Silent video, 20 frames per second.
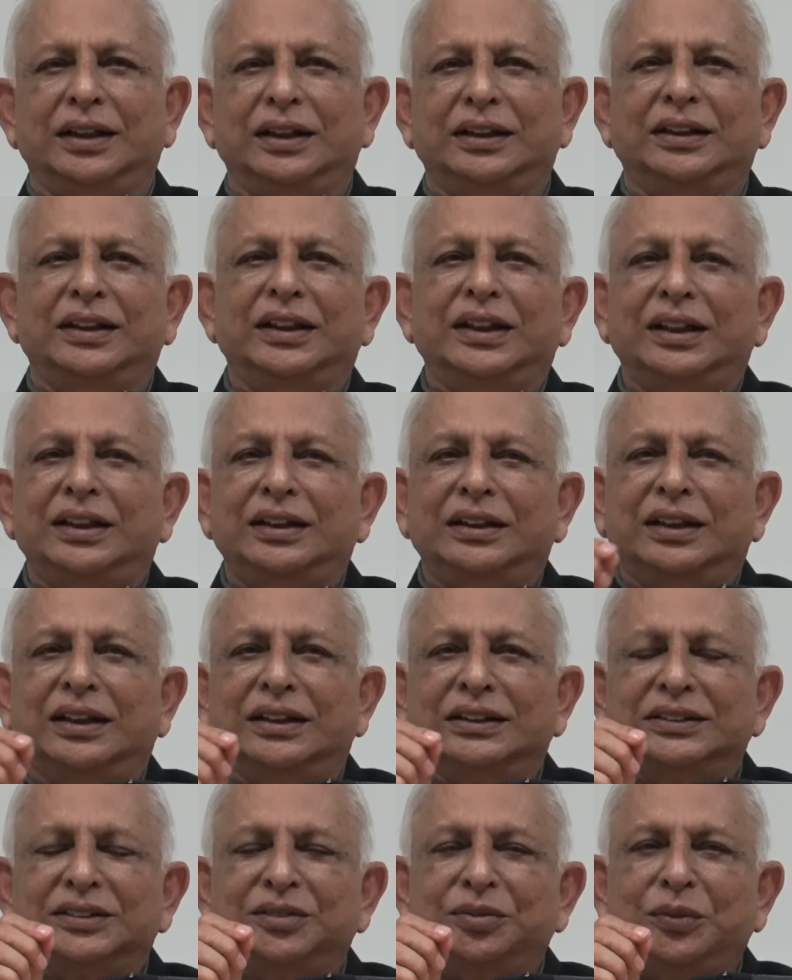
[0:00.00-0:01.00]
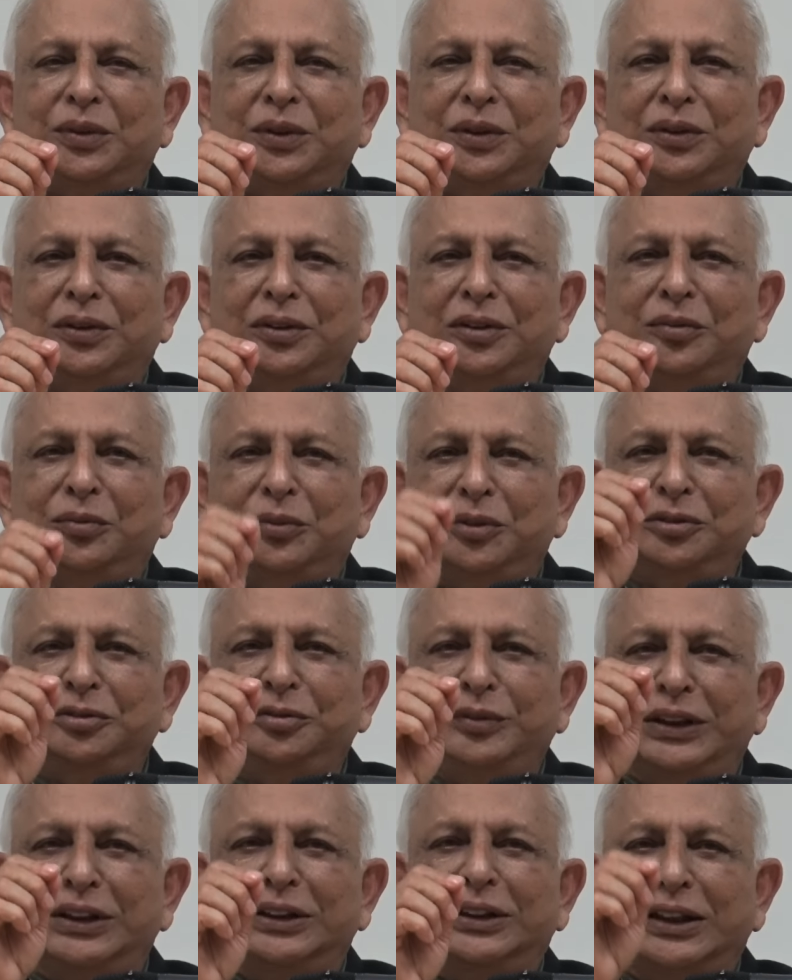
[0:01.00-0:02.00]
And then a small
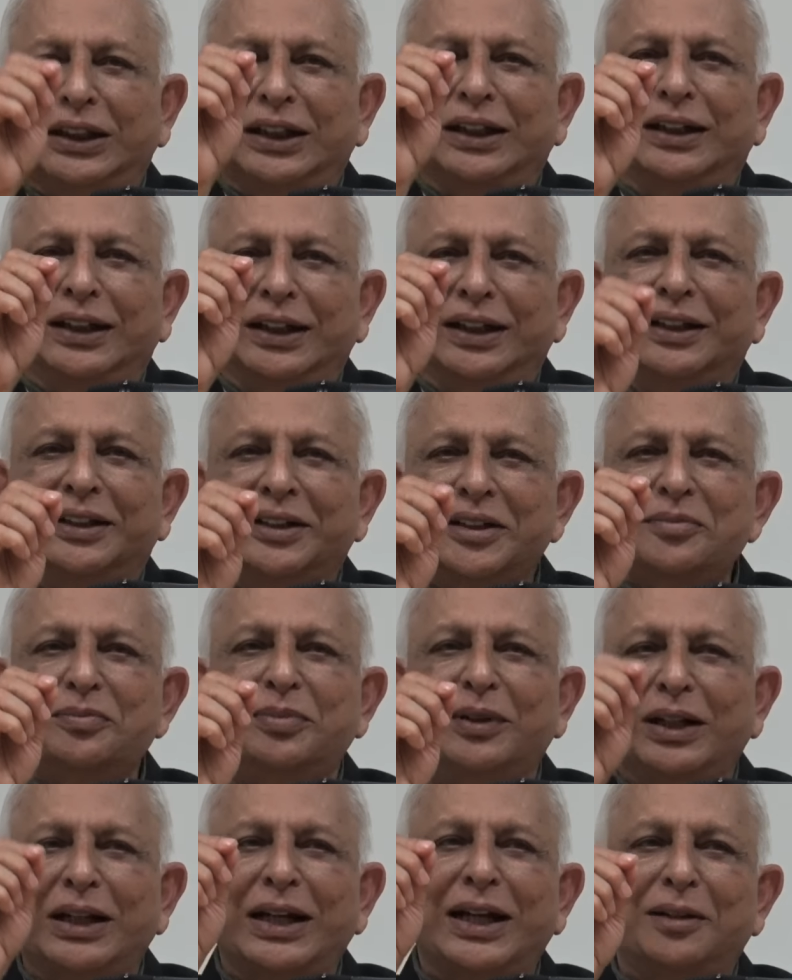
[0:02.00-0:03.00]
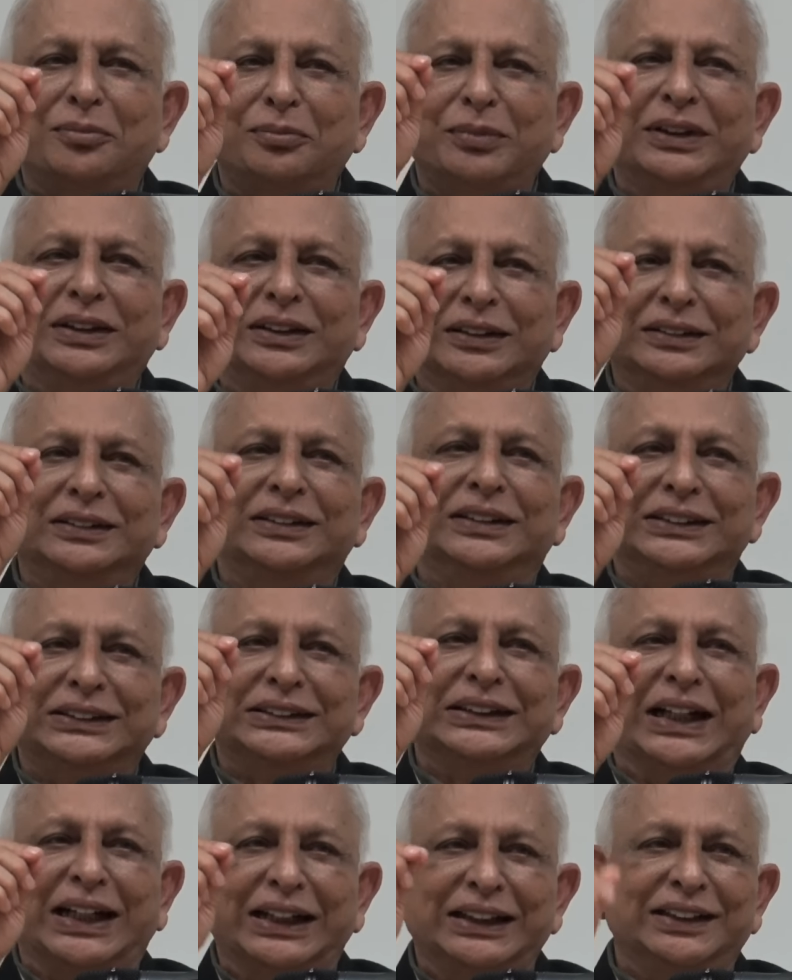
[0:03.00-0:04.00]
movement, a ripple happened in the
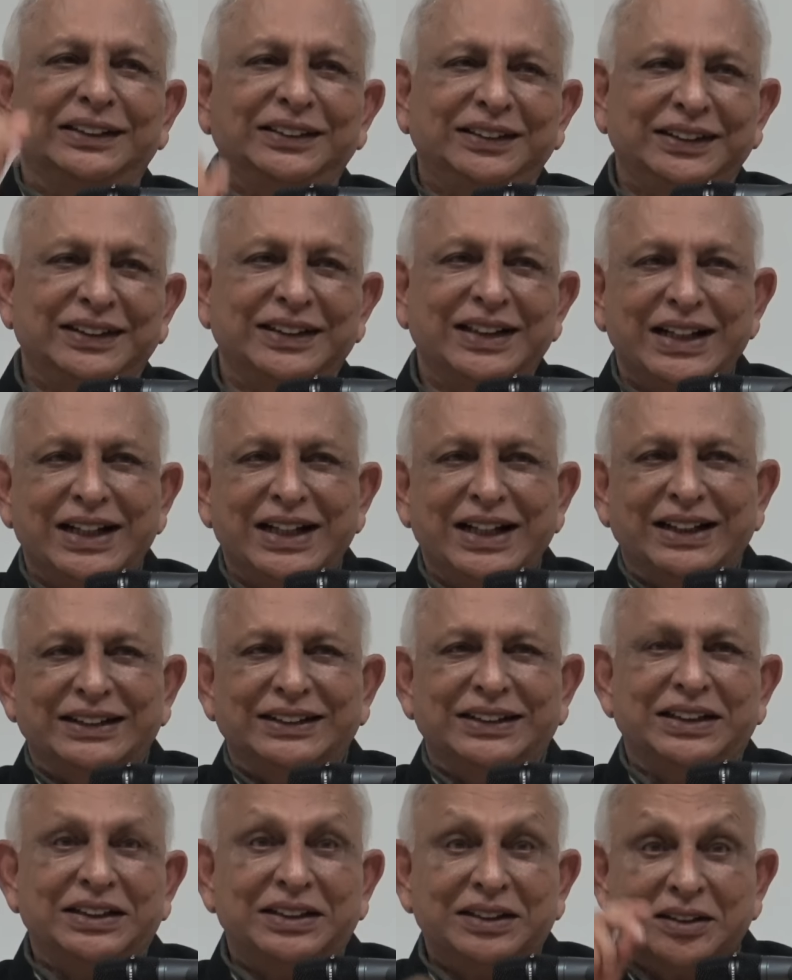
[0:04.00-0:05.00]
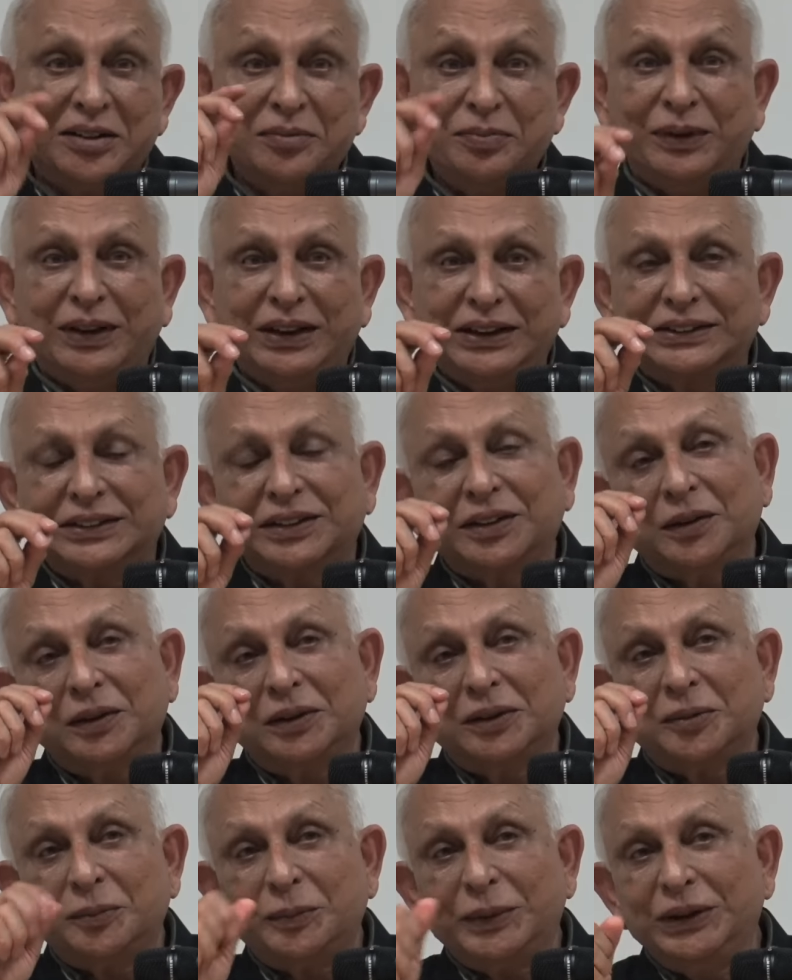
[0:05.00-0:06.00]
silence. That ripple is
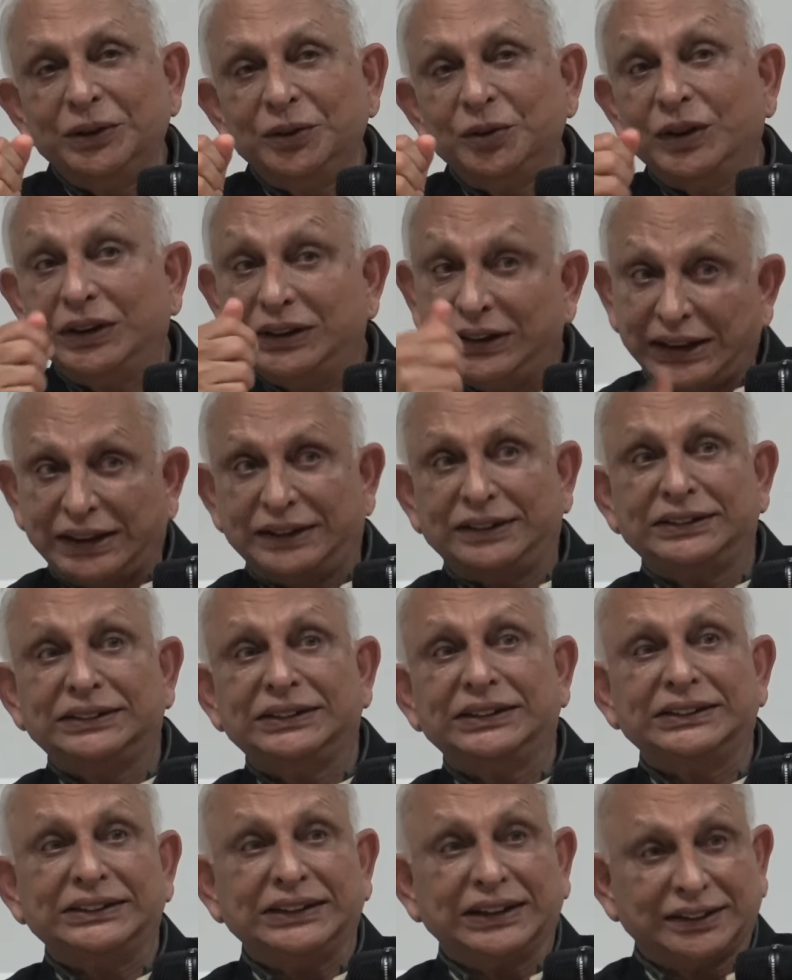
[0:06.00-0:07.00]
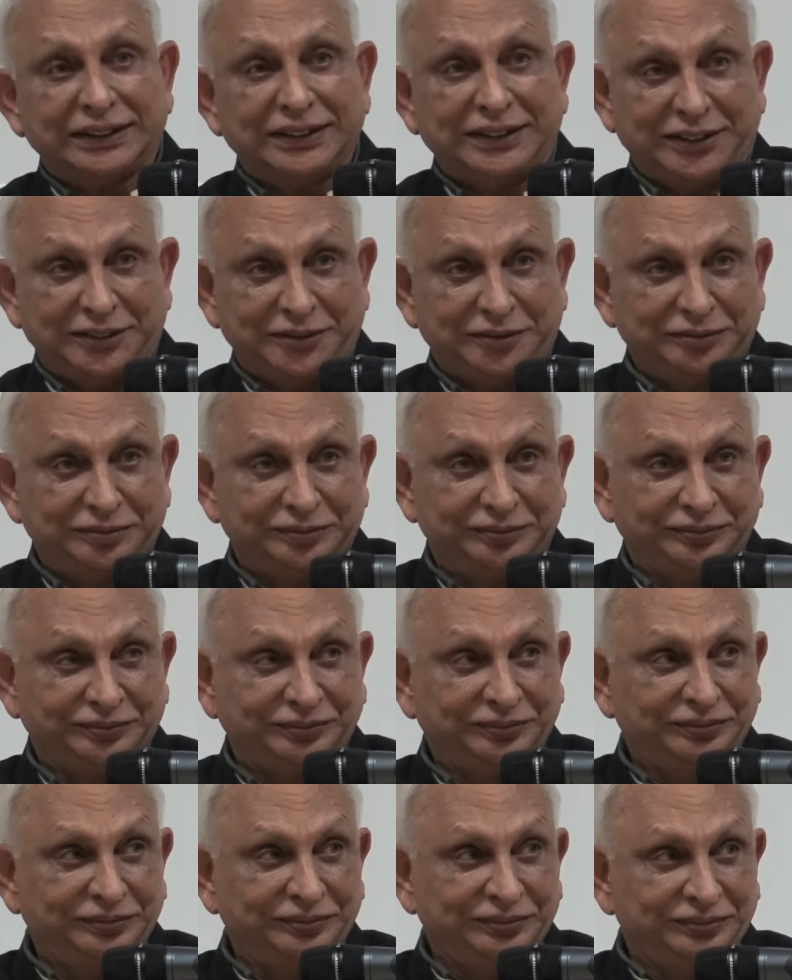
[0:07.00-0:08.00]
called the Bindu, and that is the Shakti.
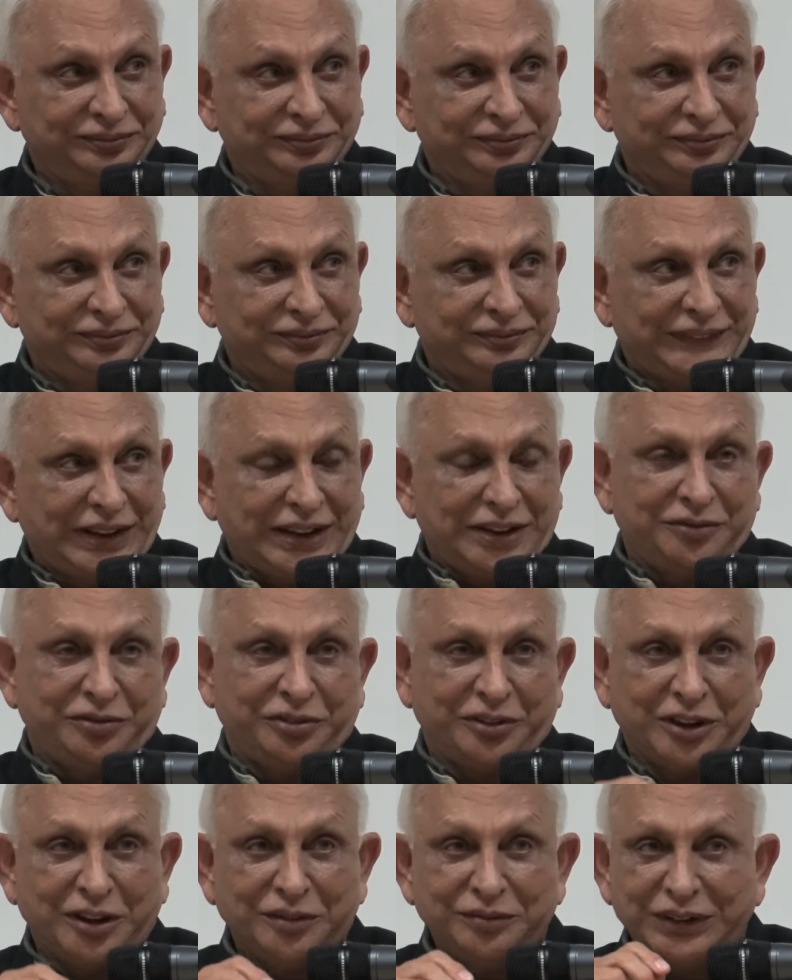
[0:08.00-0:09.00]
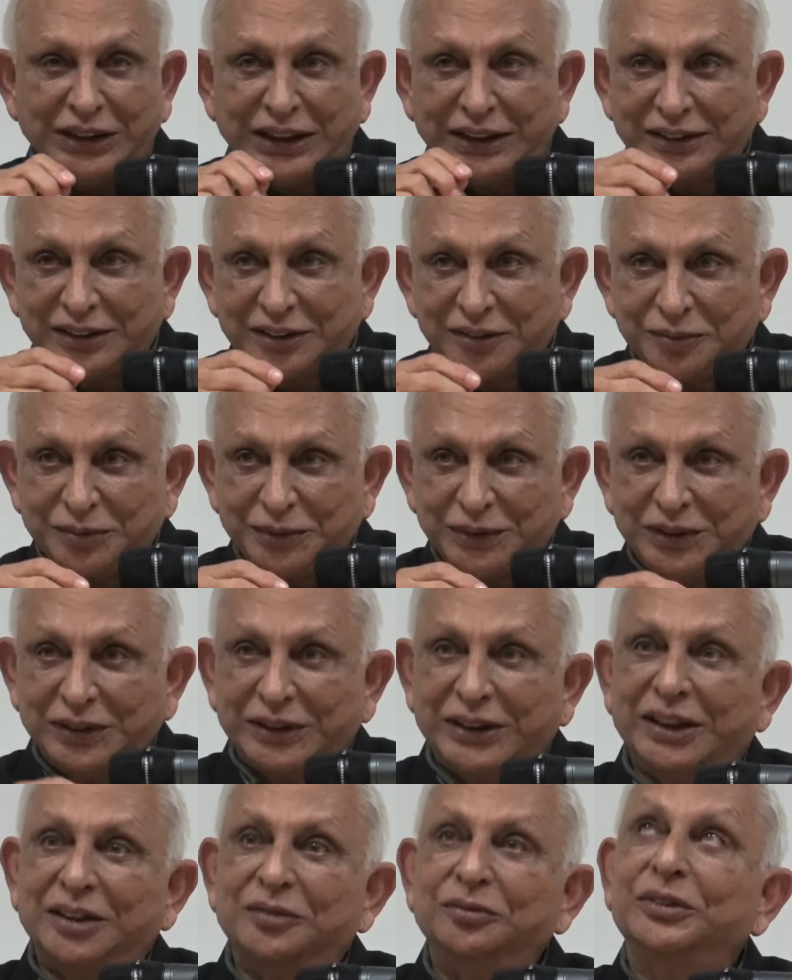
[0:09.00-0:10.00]
And from that
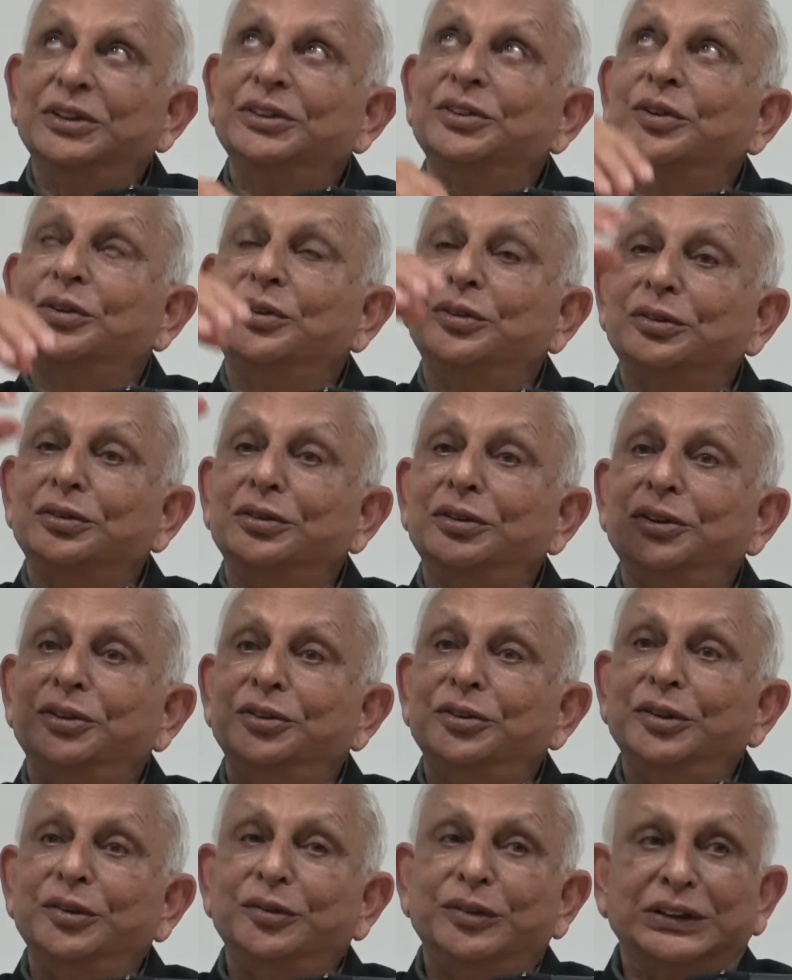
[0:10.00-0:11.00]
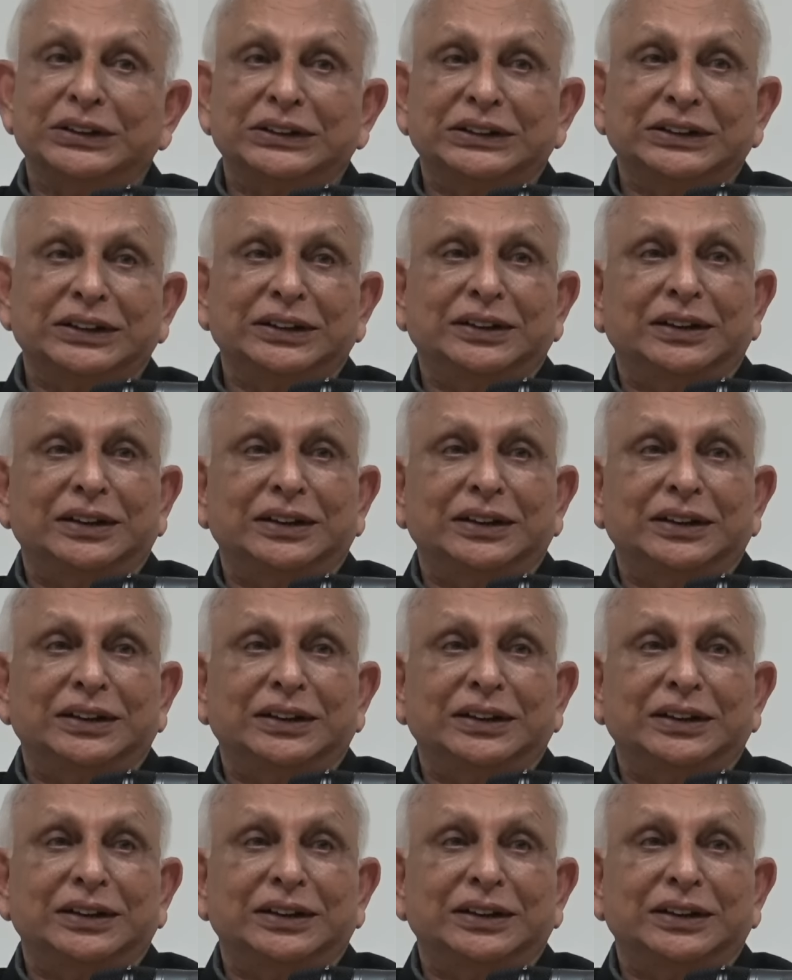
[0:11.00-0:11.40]
ripple came this whole universe.